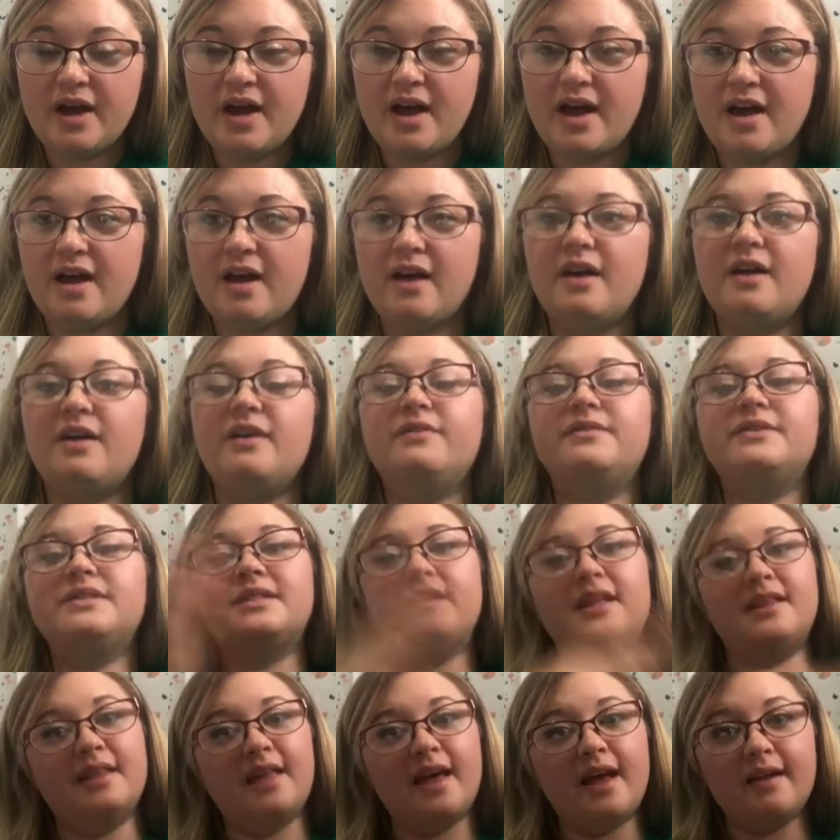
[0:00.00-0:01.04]
of
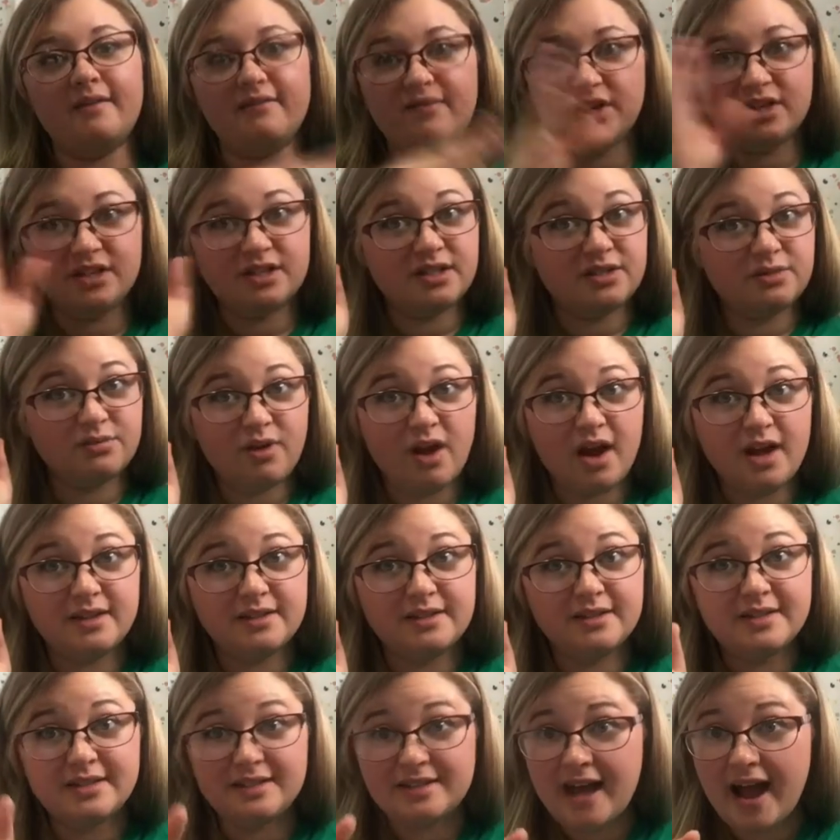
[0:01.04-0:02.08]
Sonlight versus Rod and
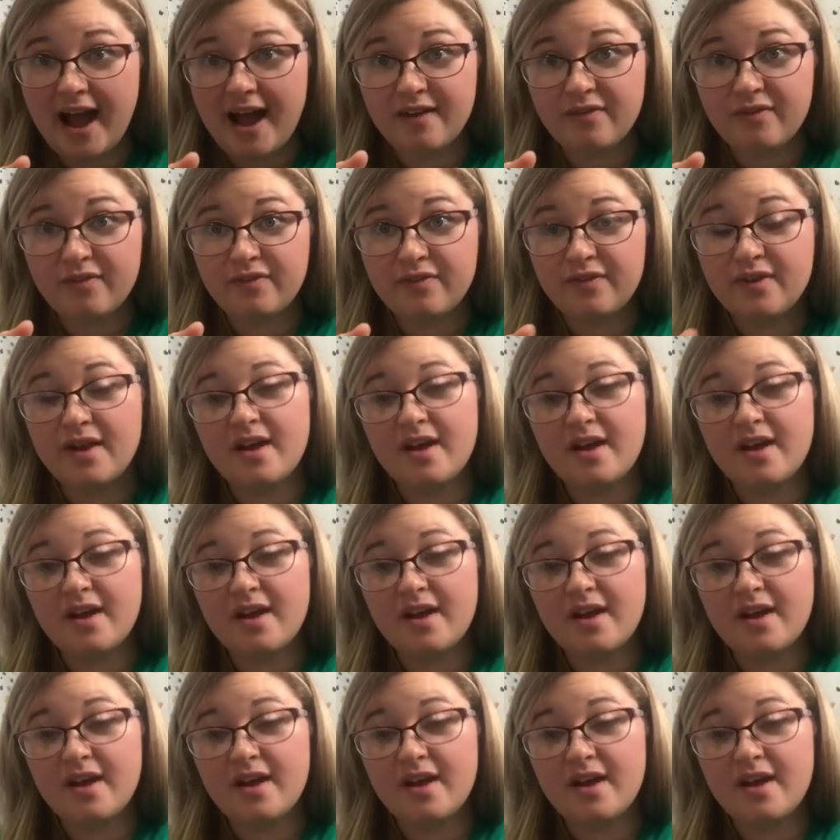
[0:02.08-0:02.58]
Staff.